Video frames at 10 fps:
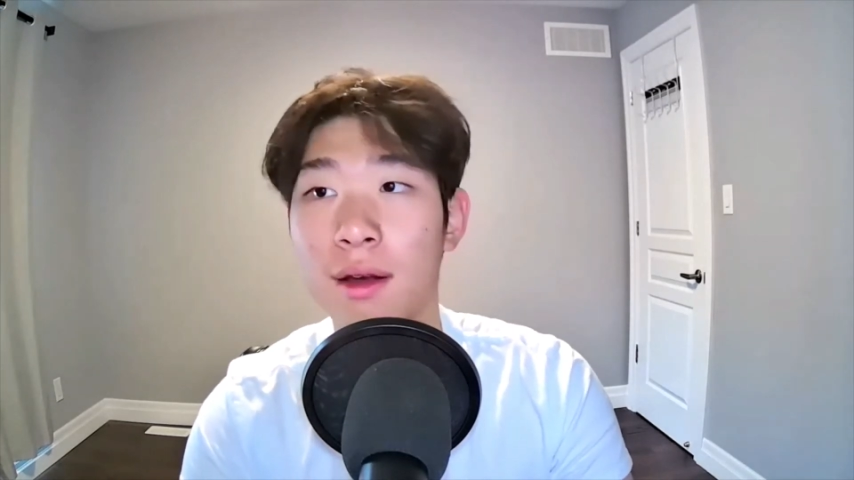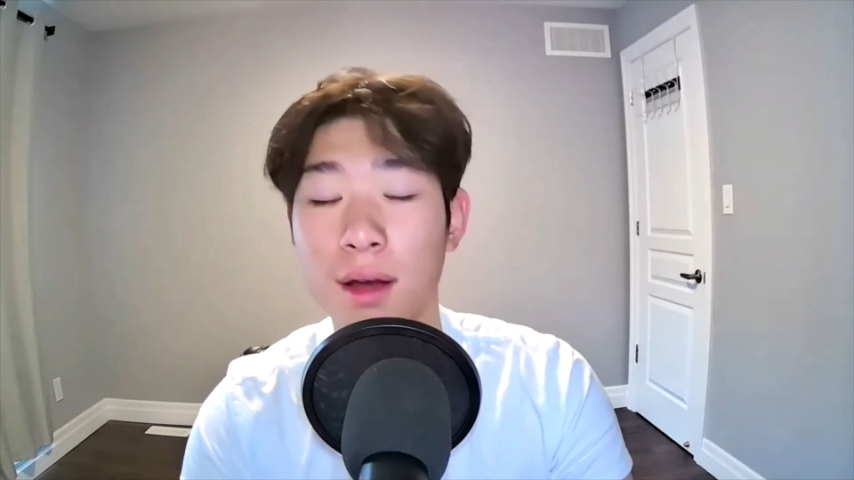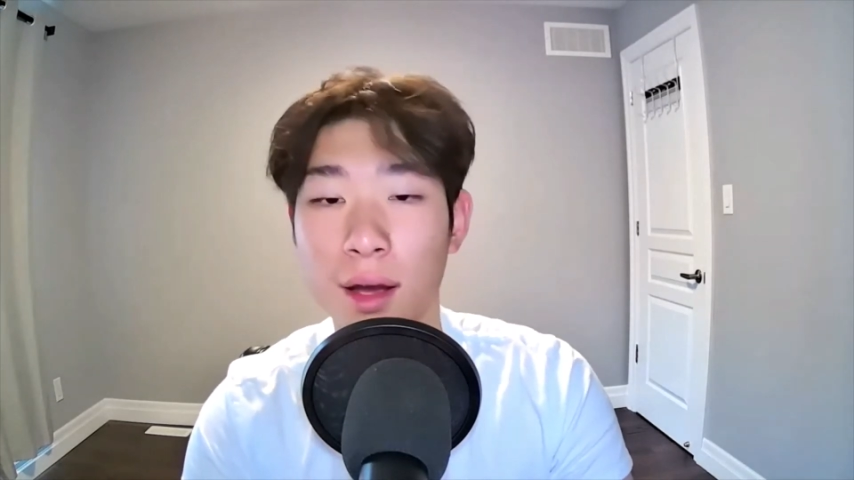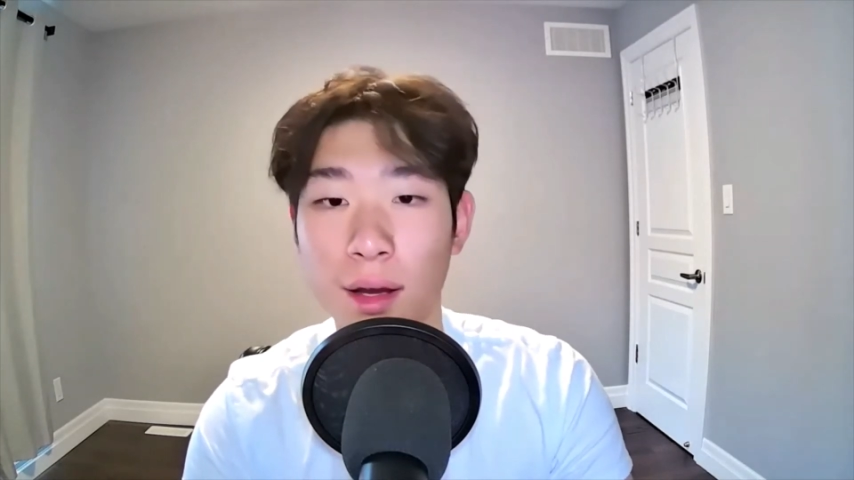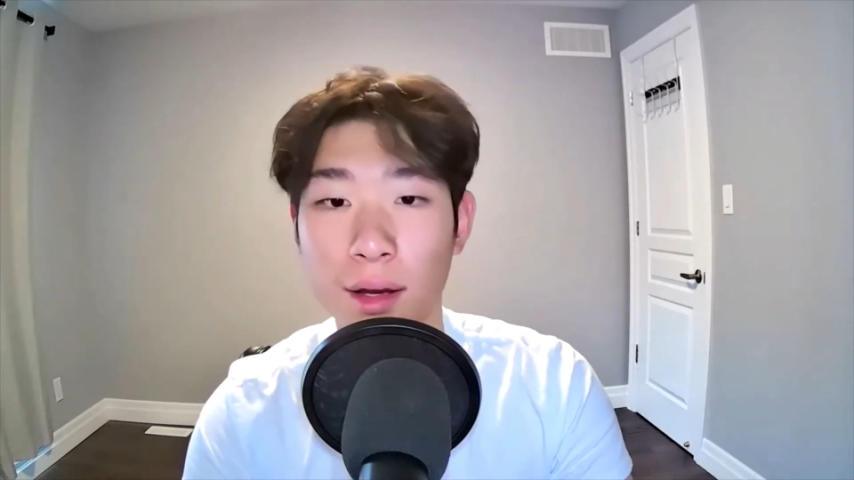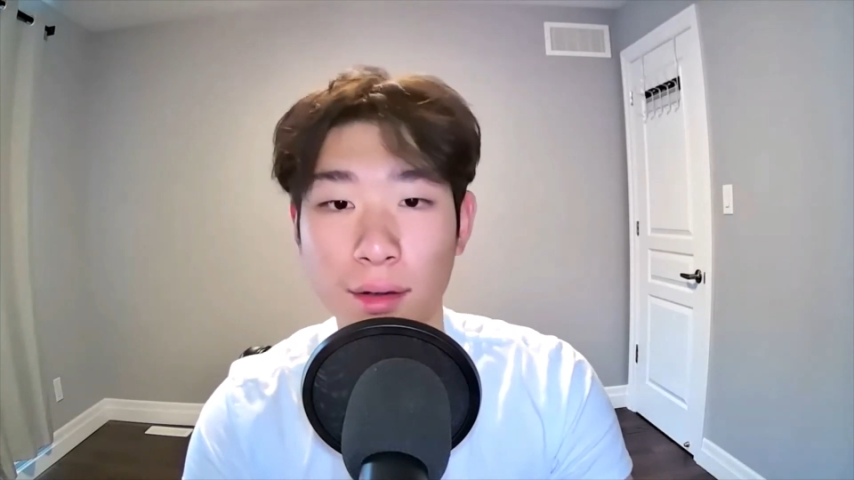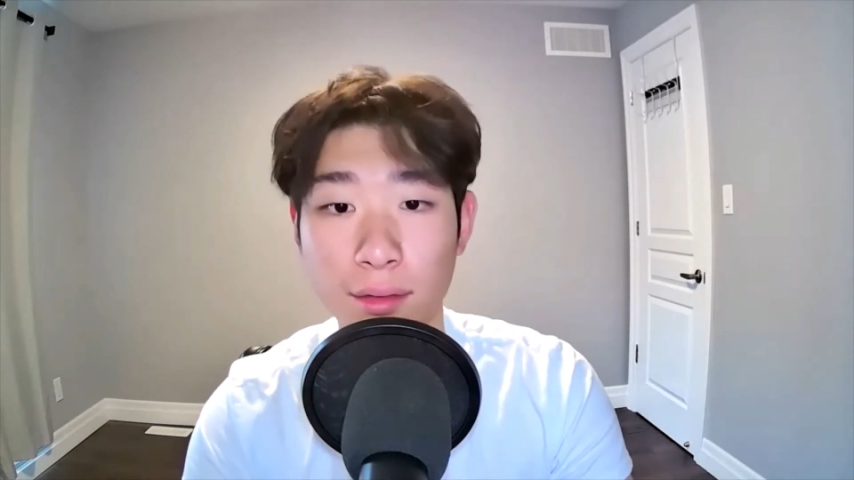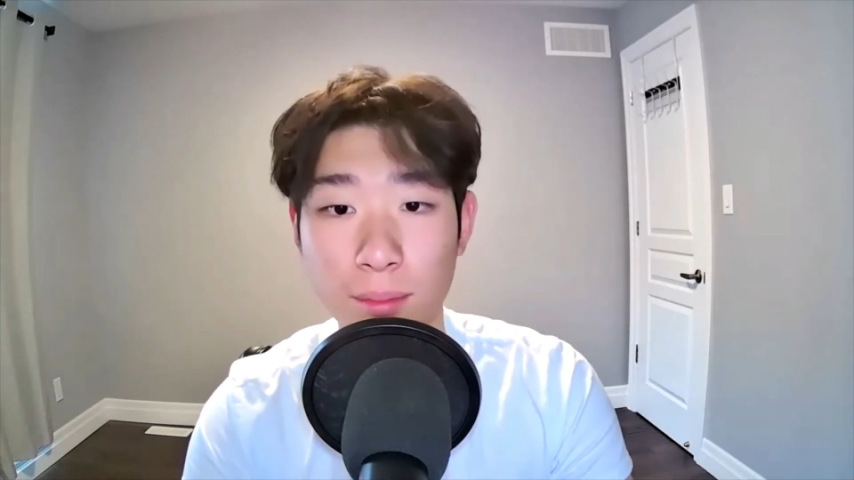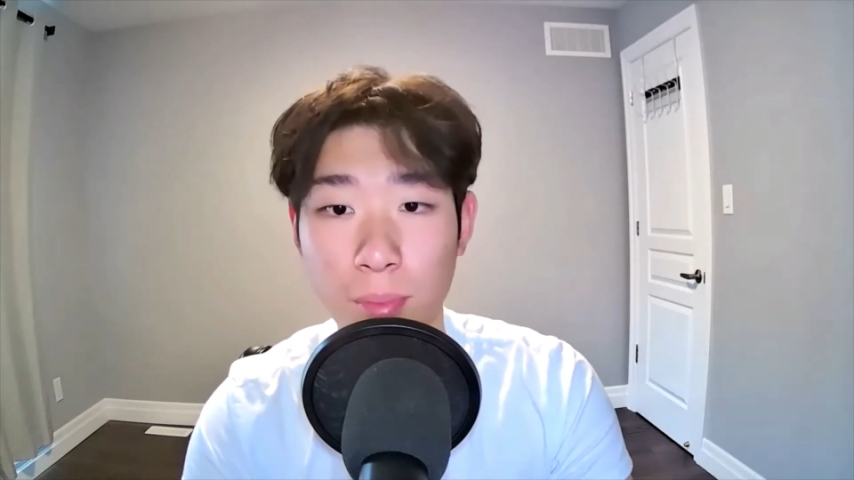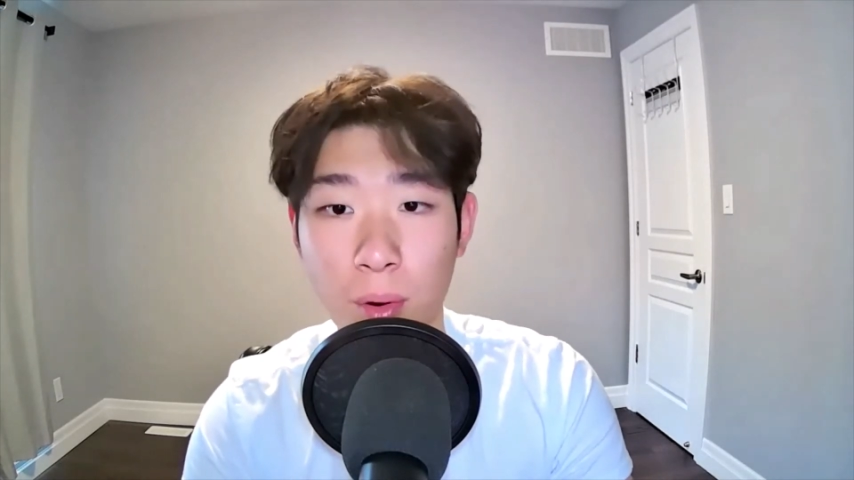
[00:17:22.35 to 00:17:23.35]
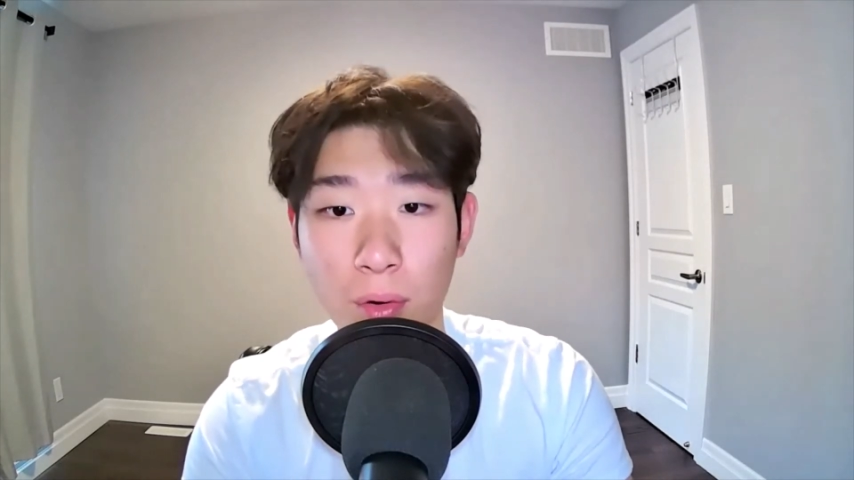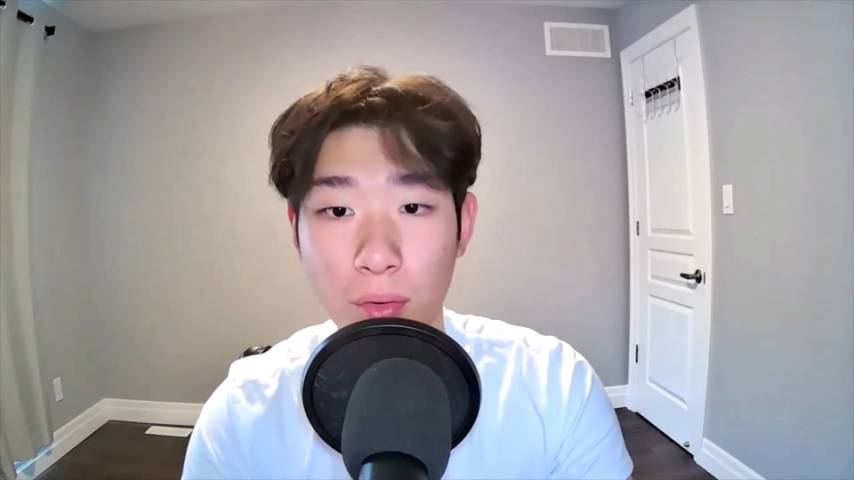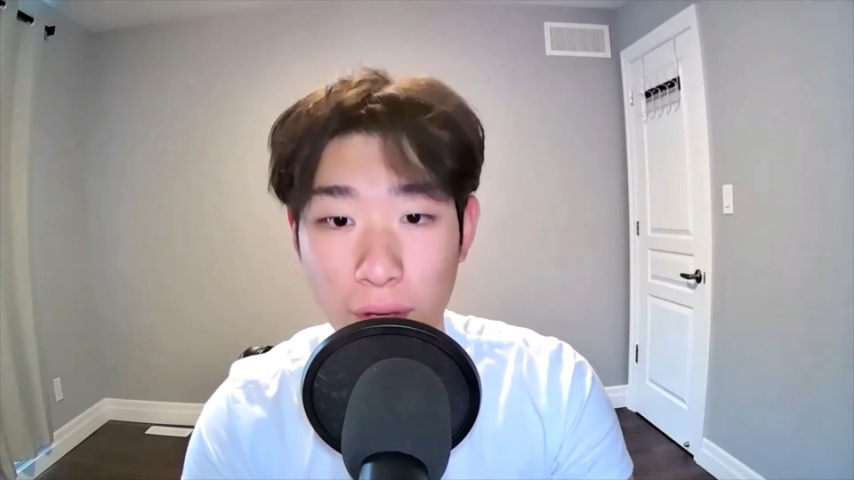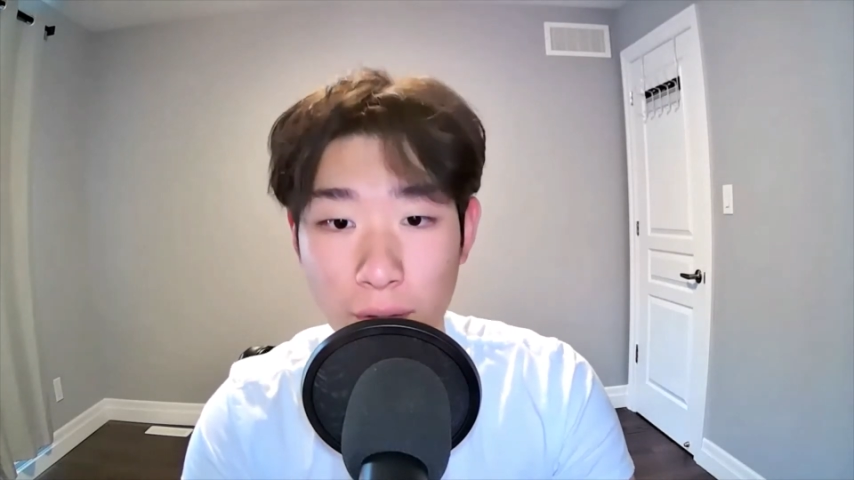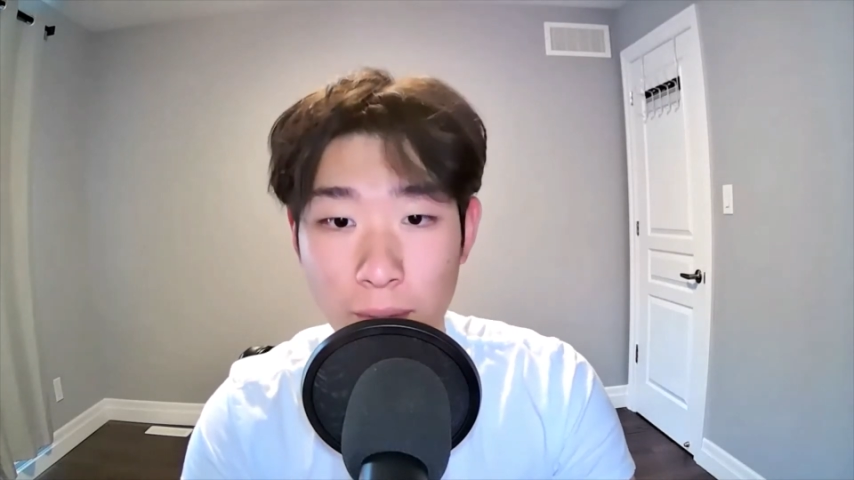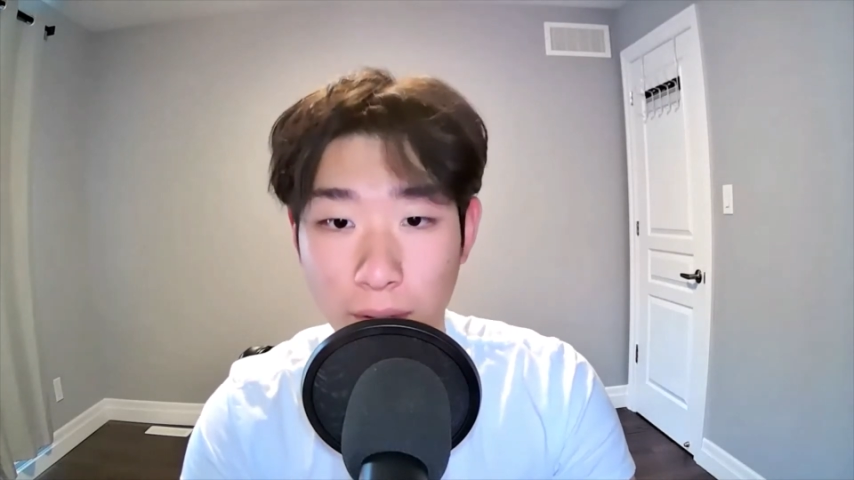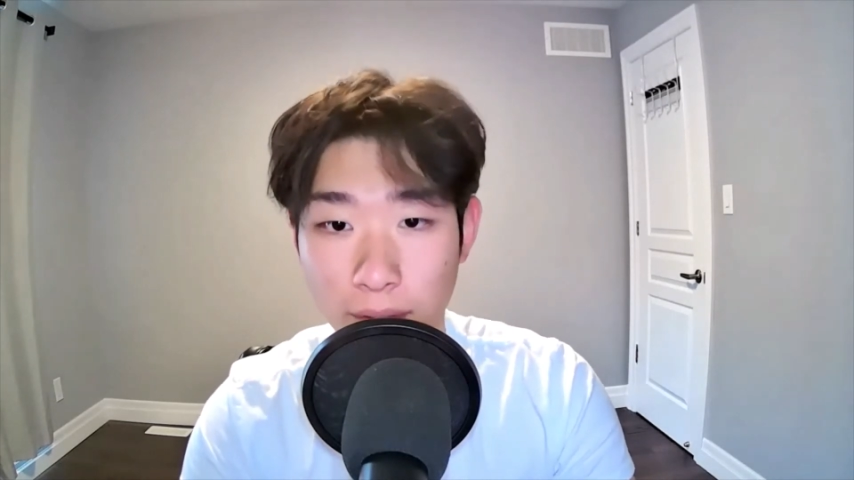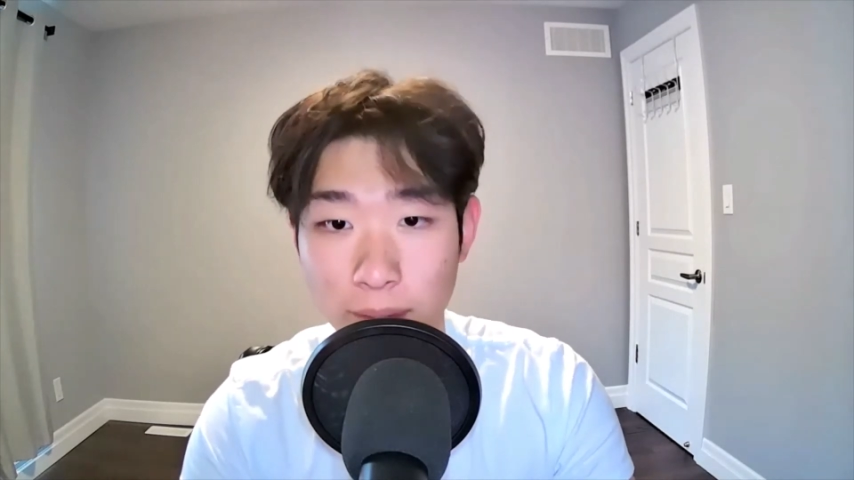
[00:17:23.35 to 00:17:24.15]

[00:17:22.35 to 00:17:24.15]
borrow their money,